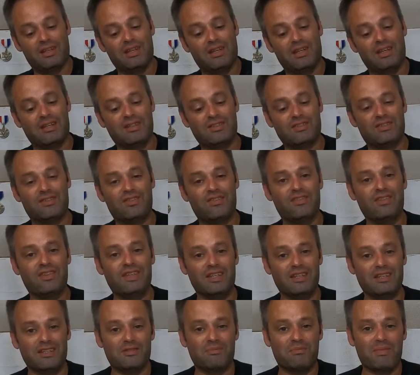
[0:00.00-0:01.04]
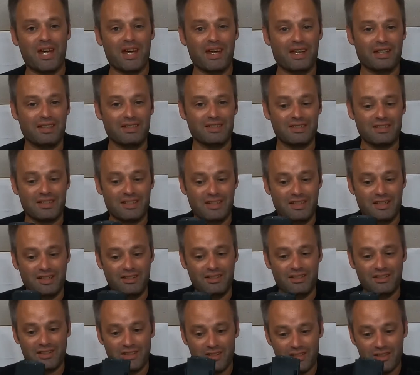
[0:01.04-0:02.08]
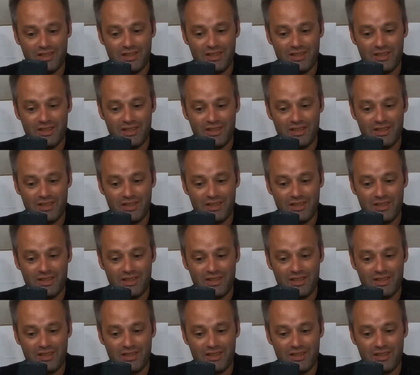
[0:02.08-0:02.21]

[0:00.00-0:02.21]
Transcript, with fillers: is these magazines.